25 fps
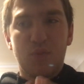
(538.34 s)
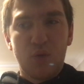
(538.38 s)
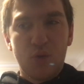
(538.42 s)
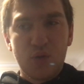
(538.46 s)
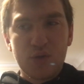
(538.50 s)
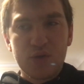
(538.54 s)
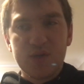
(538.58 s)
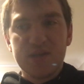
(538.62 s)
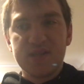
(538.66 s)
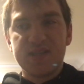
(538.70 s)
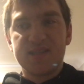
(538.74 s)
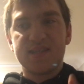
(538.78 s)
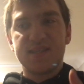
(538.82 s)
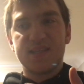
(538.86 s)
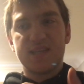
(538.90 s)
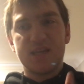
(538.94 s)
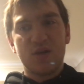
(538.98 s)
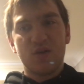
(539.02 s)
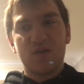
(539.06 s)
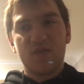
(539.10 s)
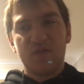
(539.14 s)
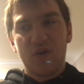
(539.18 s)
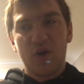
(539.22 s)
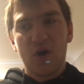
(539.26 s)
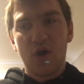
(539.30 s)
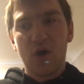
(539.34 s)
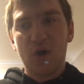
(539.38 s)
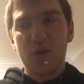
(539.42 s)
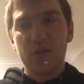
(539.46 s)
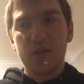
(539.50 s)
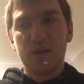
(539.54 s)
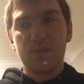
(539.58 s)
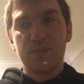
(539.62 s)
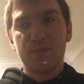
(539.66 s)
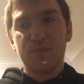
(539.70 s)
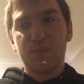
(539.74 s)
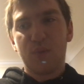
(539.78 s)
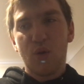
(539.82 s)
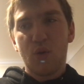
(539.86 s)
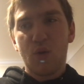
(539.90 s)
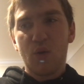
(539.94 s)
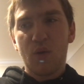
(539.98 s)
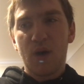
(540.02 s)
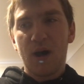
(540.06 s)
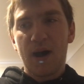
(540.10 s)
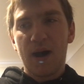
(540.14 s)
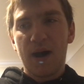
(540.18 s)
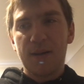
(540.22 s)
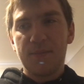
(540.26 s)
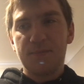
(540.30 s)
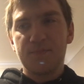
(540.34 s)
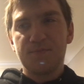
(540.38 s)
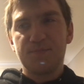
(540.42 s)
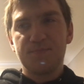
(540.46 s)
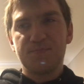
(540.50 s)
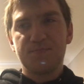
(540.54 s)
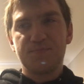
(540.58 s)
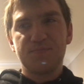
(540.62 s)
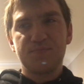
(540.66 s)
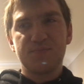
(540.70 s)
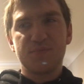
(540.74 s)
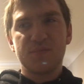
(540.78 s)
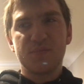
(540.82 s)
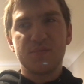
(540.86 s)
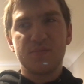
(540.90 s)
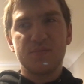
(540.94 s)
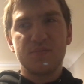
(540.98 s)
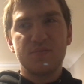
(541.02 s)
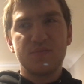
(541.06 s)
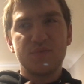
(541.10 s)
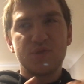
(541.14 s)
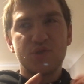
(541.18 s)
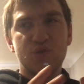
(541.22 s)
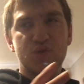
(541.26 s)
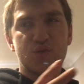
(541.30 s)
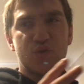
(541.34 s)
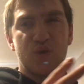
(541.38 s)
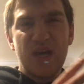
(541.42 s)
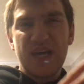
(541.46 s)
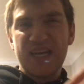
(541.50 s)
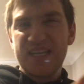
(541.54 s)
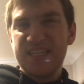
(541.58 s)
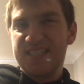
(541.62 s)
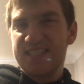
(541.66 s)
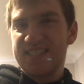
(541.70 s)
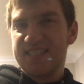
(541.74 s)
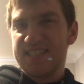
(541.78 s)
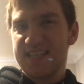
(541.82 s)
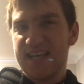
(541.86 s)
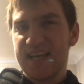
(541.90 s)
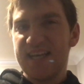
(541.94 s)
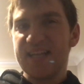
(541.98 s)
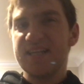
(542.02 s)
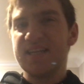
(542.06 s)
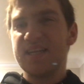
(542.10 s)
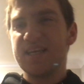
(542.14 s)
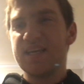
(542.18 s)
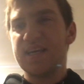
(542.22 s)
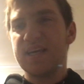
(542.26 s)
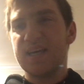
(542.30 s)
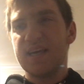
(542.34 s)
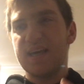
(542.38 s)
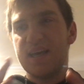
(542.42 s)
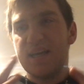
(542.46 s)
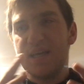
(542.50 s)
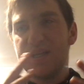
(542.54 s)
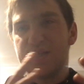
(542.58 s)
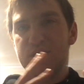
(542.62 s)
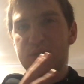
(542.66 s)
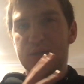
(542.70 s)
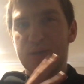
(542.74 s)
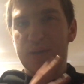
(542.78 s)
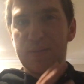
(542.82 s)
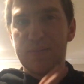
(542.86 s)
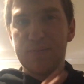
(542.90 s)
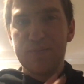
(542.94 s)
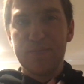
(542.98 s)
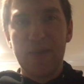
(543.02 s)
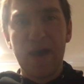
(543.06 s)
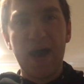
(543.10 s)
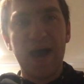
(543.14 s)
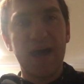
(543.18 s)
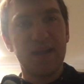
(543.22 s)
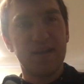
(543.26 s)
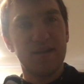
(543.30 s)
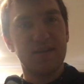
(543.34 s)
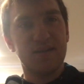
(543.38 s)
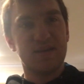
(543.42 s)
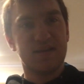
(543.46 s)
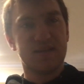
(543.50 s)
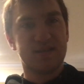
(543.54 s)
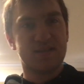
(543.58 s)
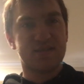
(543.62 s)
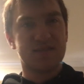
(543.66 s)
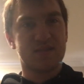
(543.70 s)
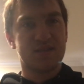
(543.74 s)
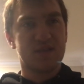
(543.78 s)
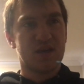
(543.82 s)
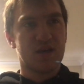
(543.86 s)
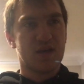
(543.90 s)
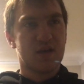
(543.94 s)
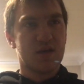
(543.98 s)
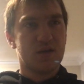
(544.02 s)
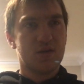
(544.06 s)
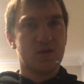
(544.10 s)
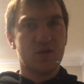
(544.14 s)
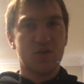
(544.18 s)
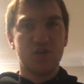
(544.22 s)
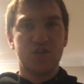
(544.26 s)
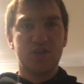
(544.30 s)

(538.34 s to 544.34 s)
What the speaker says: you see of her, the more transcending into madness, you know,